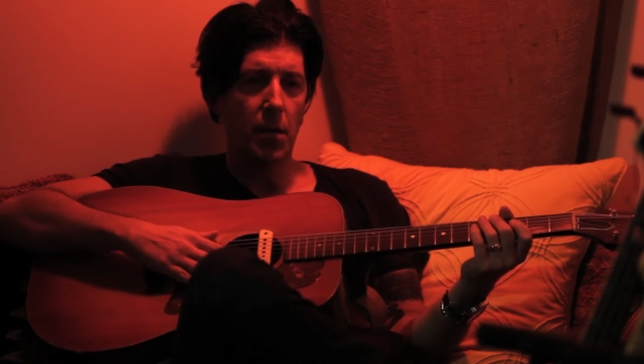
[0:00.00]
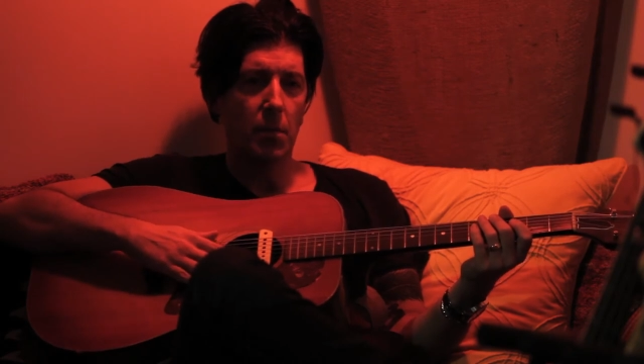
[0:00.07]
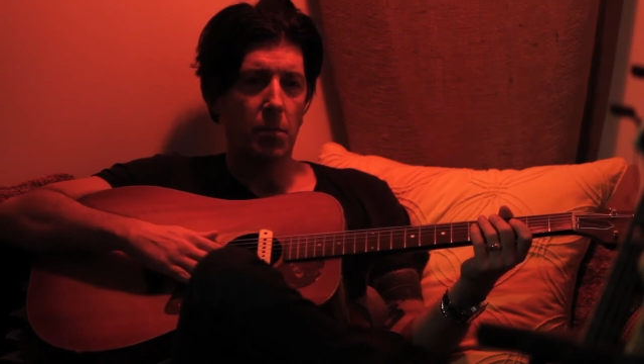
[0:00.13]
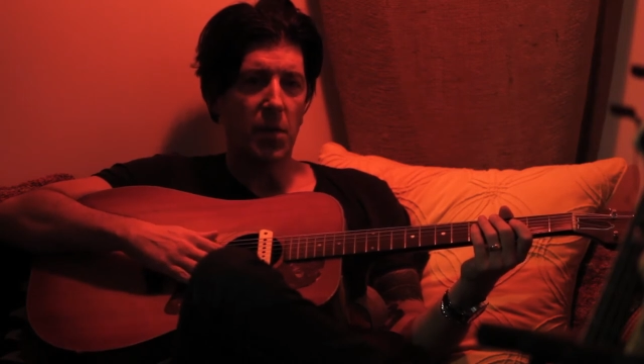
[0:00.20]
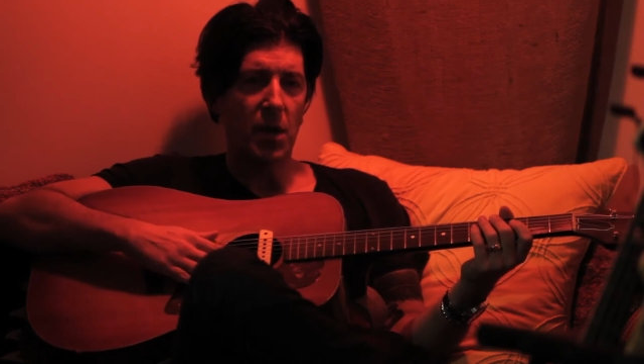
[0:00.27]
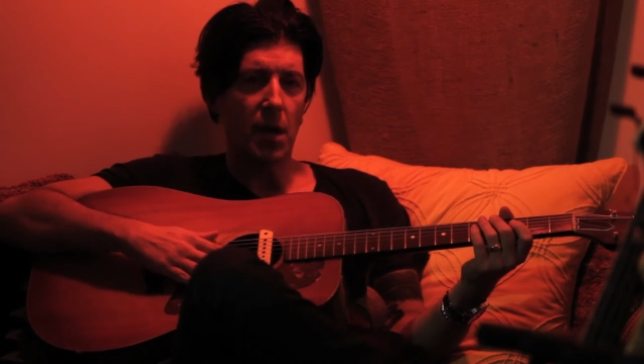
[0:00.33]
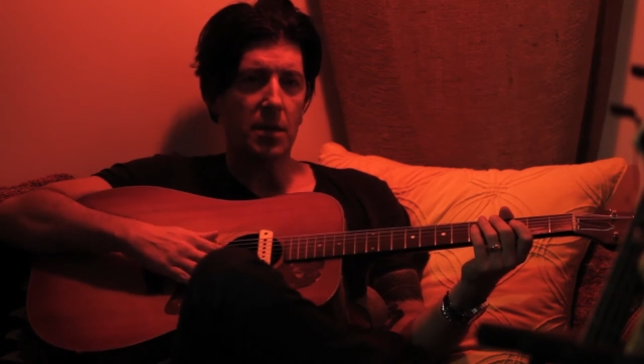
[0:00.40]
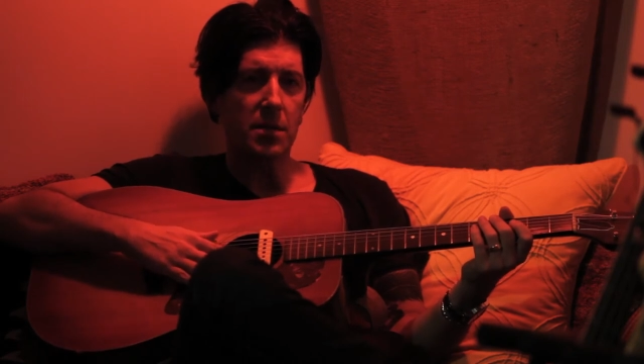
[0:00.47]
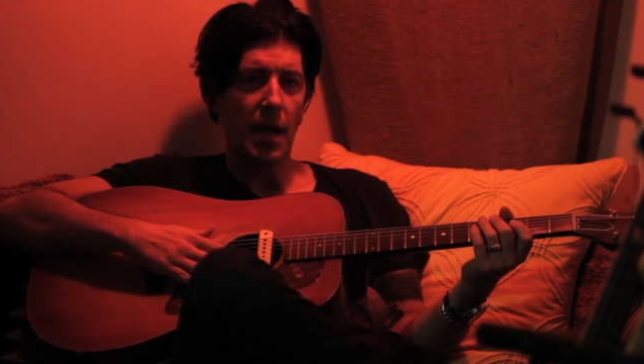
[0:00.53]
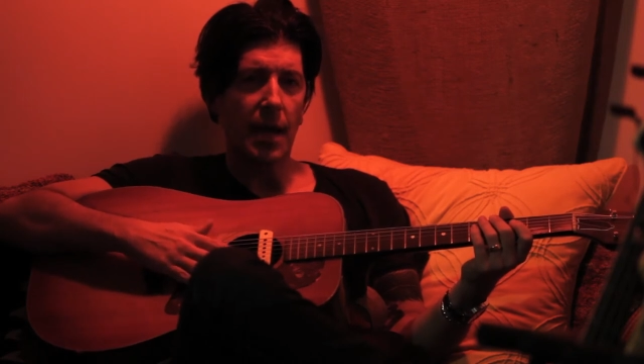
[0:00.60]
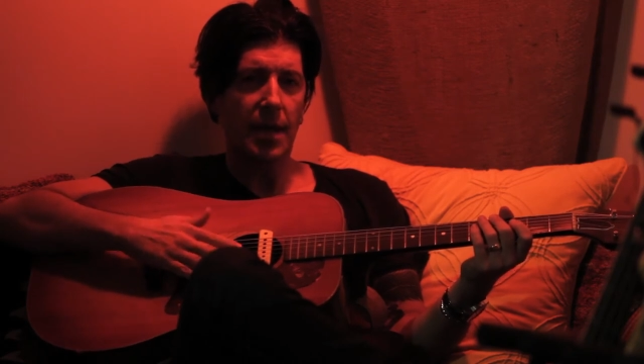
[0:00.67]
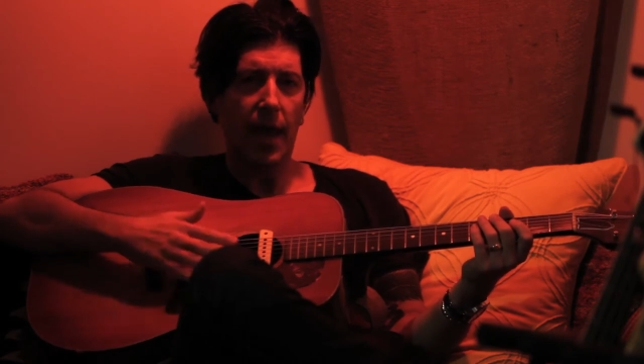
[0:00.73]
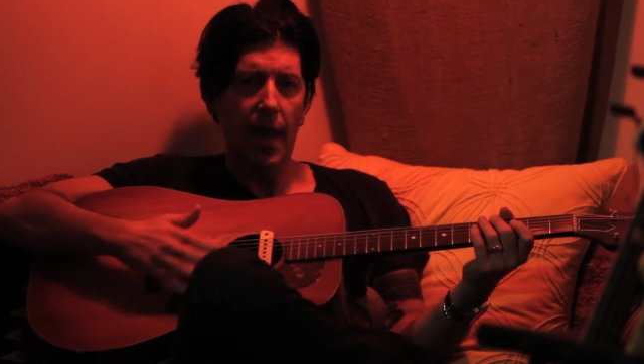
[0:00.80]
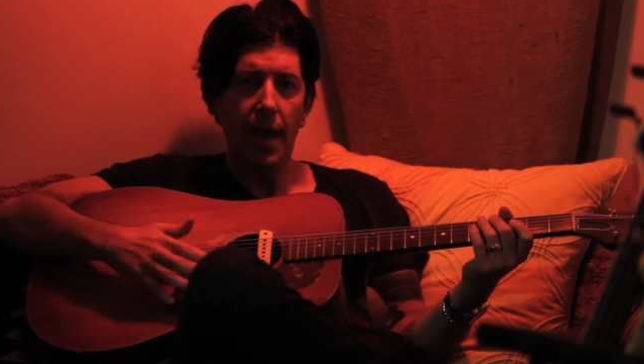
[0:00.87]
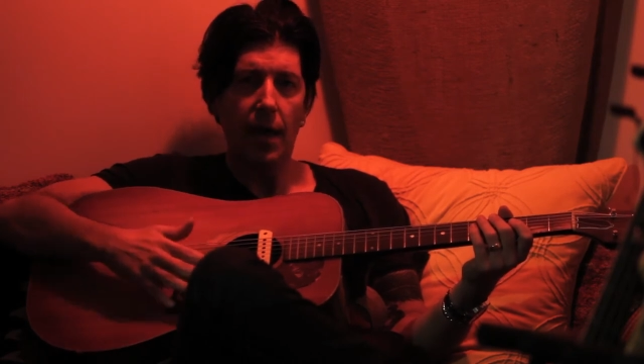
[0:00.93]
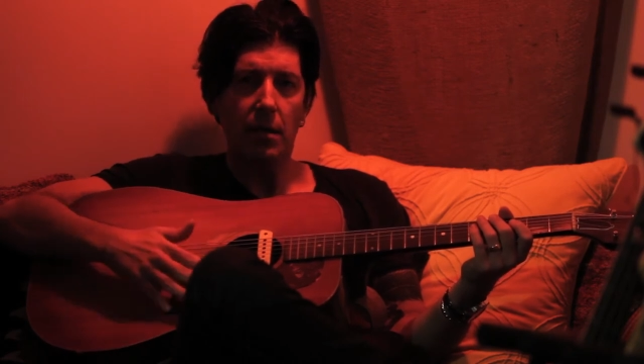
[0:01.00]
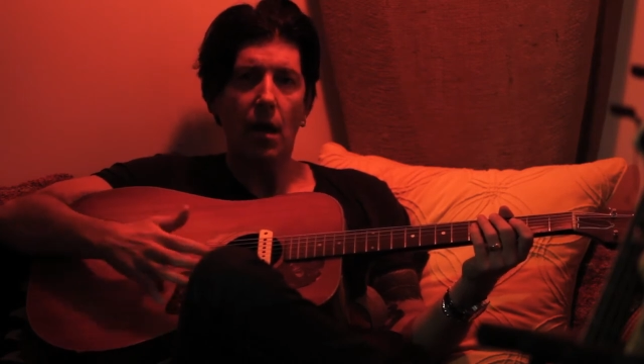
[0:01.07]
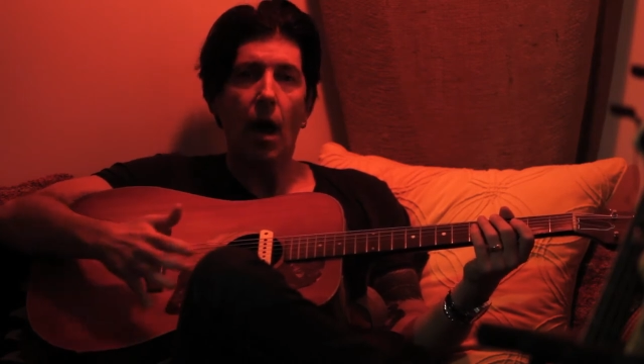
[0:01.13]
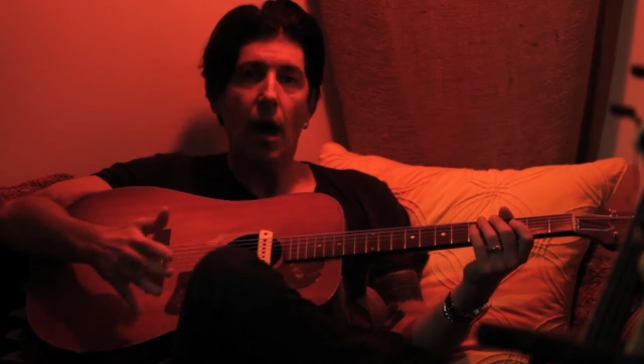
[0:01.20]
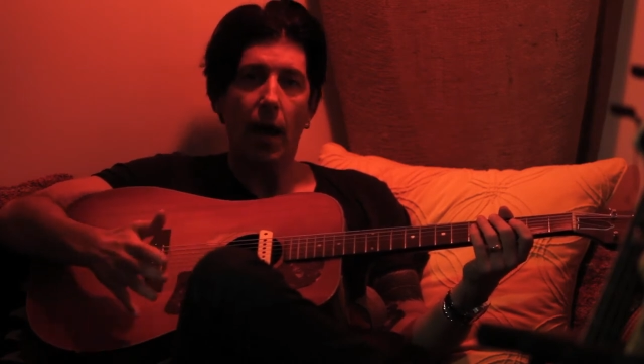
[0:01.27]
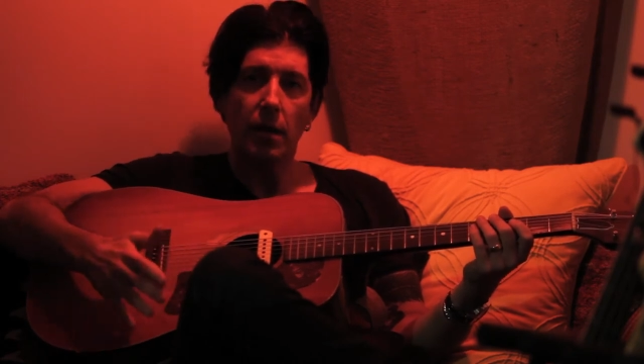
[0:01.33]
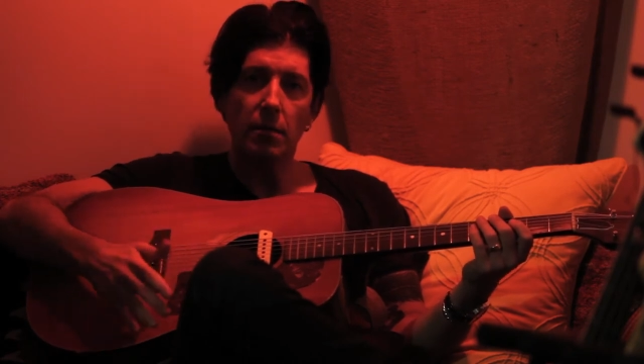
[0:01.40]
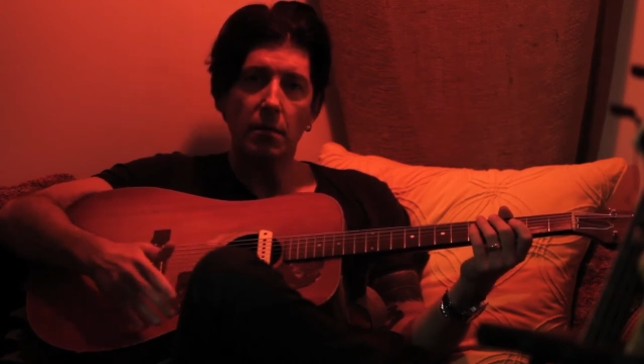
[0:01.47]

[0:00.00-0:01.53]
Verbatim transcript: because I can't not.